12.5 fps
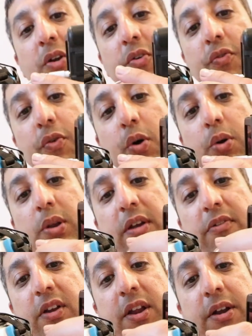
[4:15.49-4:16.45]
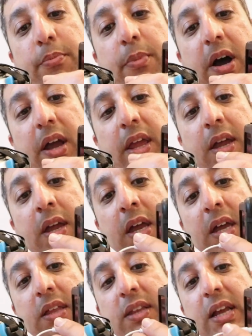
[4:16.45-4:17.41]
Rode lavalier mic,
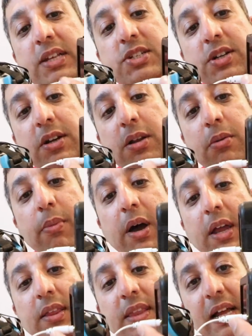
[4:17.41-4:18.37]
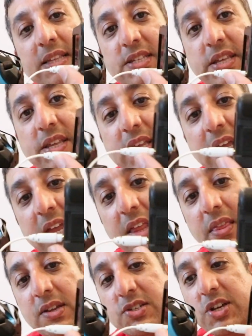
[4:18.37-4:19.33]
the external mic that's
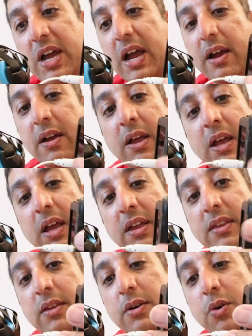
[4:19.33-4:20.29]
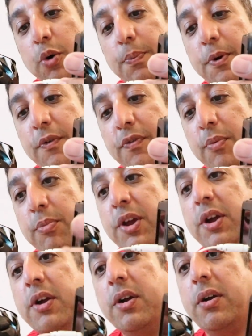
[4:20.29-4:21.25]
in the jack, in the GoPro from
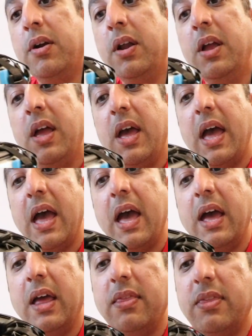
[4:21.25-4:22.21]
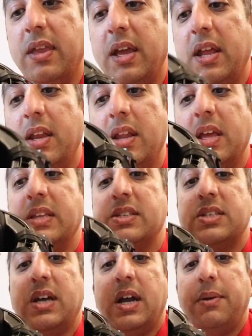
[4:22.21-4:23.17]
here, and then
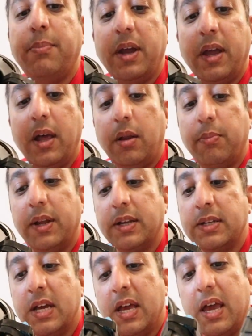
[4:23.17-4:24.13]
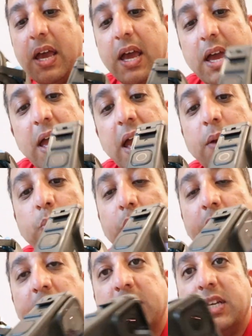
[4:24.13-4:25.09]
inside my helmet. And
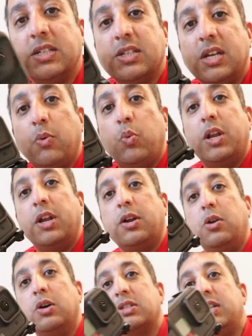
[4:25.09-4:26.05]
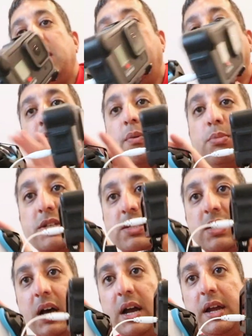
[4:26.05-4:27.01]
what it looks like from the
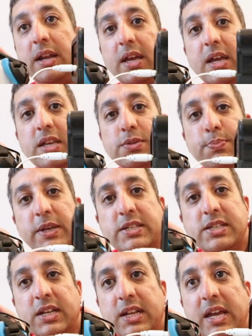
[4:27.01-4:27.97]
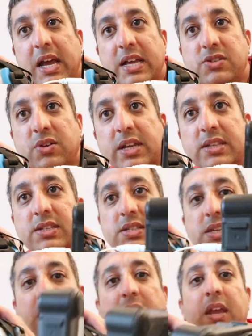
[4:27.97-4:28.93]
side is basically, as you can
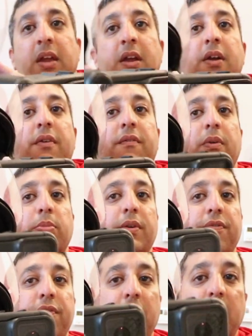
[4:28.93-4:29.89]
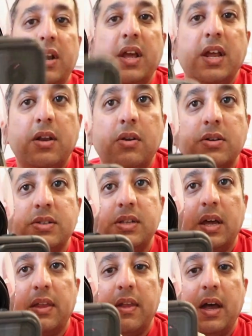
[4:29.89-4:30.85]
see, from the front it looks
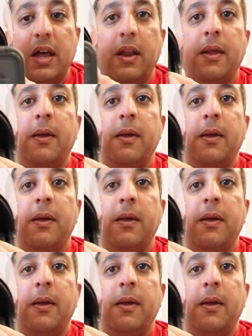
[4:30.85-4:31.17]
like that.